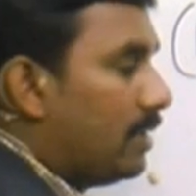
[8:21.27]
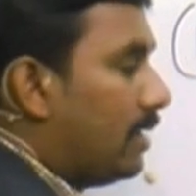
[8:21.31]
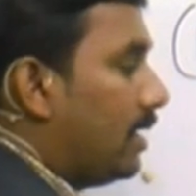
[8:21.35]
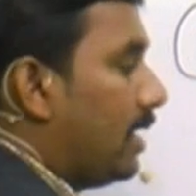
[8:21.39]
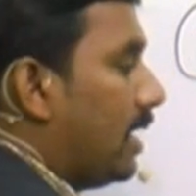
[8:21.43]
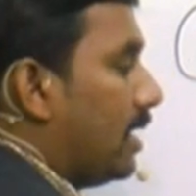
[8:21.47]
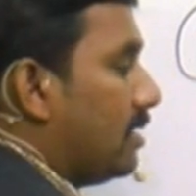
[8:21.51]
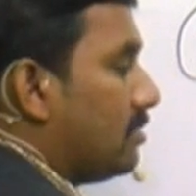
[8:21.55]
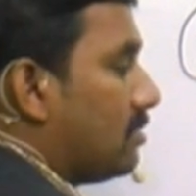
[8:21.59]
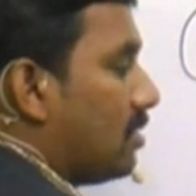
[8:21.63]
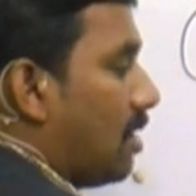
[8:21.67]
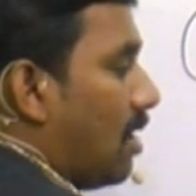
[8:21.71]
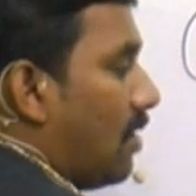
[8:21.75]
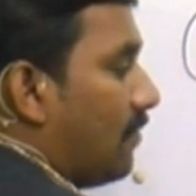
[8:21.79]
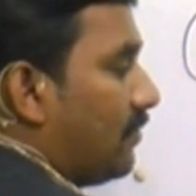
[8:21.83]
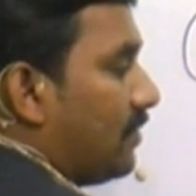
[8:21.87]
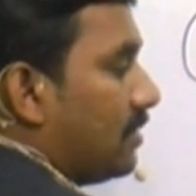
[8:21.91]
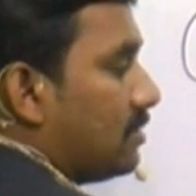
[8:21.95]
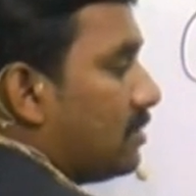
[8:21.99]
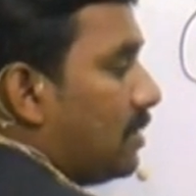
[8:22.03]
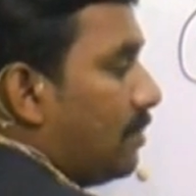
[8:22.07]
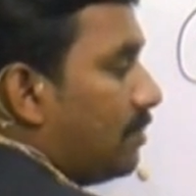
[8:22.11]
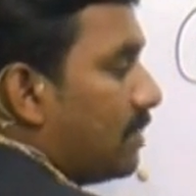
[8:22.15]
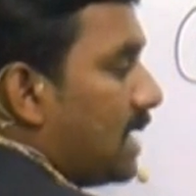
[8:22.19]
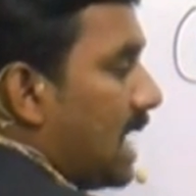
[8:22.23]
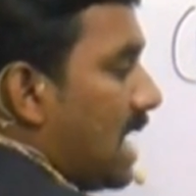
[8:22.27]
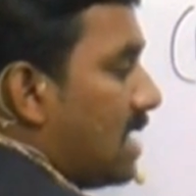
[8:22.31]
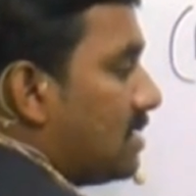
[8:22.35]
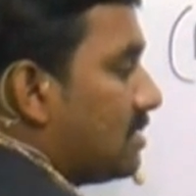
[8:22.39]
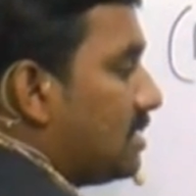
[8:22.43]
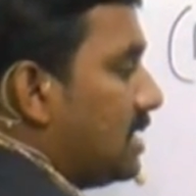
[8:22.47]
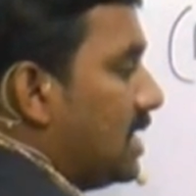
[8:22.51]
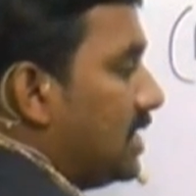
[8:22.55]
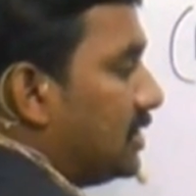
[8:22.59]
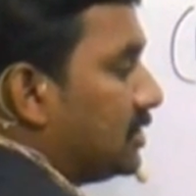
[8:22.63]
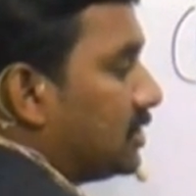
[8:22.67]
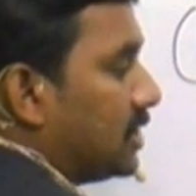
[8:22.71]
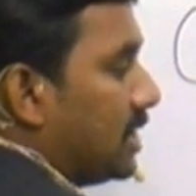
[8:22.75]
Hence after some
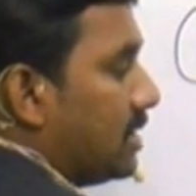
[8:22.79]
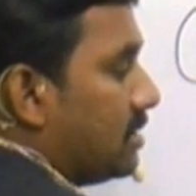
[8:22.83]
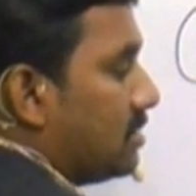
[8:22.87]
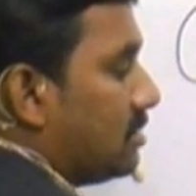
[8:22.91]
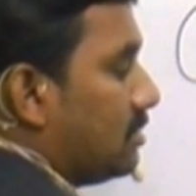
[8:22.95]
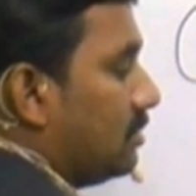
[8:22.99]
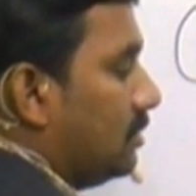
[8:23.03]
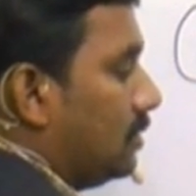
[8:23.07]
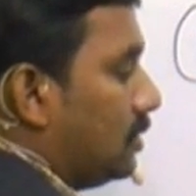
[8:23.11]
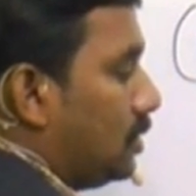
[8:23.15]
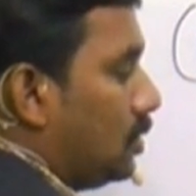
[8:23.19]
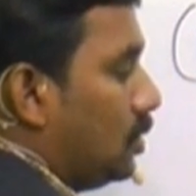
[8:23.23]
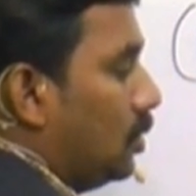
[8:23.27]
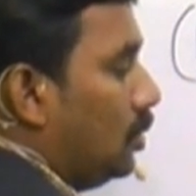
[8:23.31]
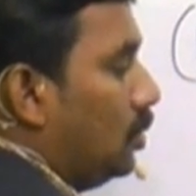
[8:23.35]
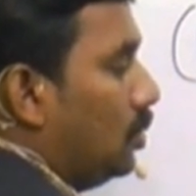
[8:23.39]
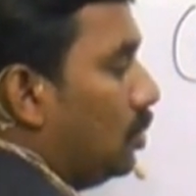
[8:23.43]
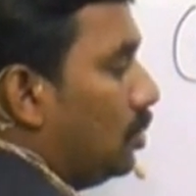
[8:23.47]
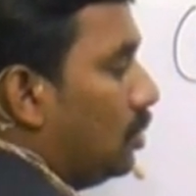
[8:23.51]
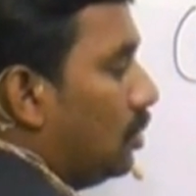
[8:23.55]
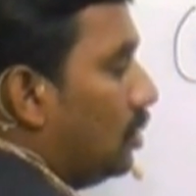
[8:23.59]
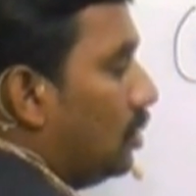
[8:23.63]
cancellations, 2.